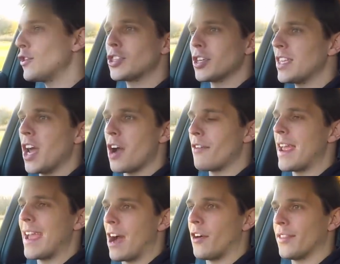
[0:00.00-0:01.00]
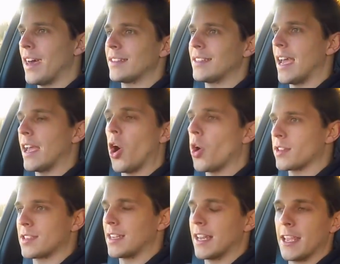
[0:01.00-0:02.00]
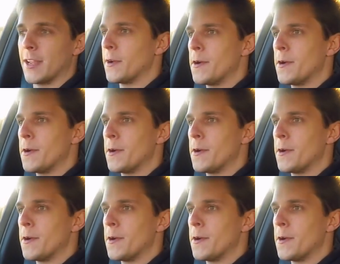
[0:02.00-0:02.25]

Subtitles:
you took the R8 out on that day, honestly,